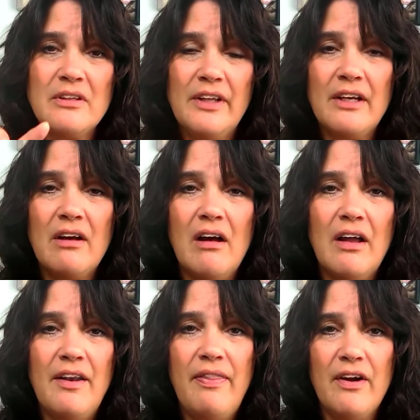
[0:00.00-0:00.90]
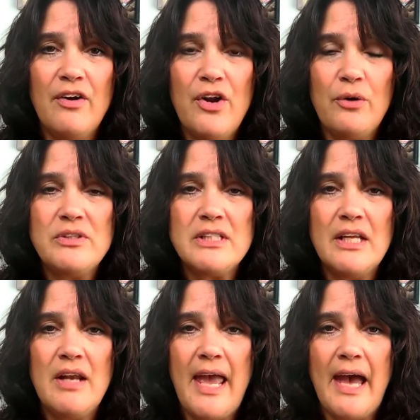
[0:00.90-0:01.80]
click on their notes
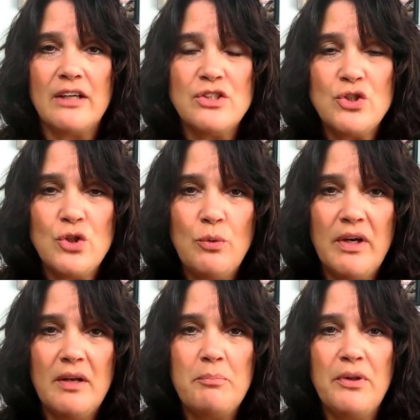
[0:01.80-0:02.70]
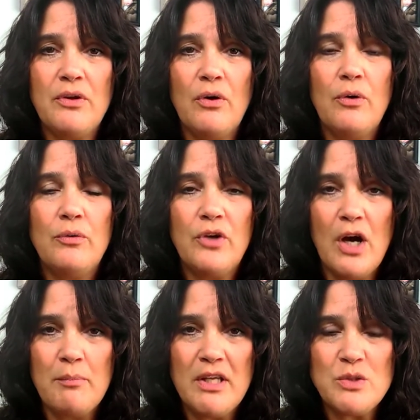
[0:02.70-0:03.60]
and add to it and put their own
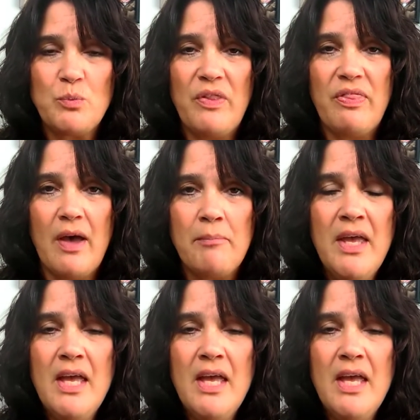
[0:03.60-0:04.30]
comments with them.